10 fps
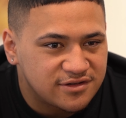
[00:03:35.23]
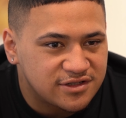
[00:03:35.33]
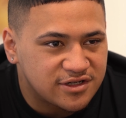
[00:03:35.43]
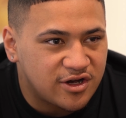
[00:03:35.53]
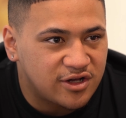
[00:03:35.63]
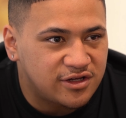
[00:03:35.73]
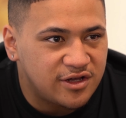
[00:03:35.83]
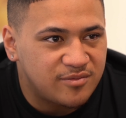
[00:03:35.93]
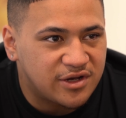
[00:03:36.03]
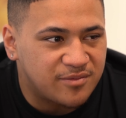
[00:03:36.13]
Just go out
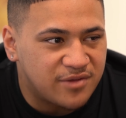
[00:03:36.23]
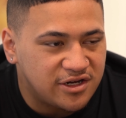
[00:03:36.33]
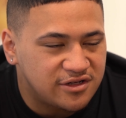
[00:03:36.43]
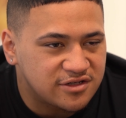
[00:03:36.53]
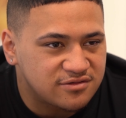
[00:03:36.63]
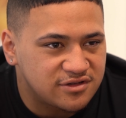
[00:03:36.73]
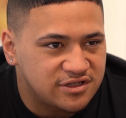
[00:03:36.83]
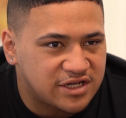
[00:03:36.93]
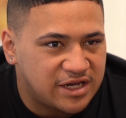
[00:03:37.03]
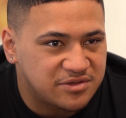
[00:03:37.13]
there and make money. That's what
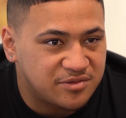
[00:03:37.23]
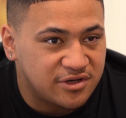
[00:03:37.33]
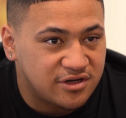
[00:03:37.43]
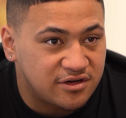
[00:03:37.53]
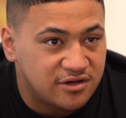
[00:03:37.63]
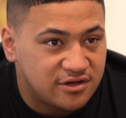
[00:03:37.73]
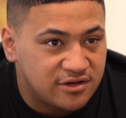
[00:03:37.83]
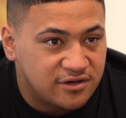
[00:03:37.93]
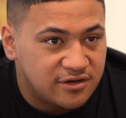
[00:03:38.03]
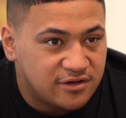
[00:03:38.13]
this game's about.
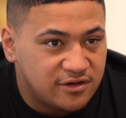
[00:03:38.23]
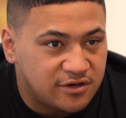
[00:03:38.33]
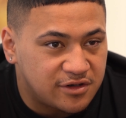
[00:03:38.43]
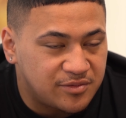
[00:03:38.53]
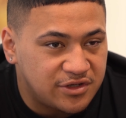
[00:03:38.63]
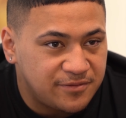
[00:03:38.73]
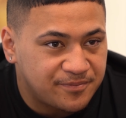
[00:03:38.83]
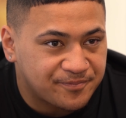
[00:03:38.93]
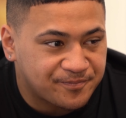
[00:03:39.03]
You know what I mean?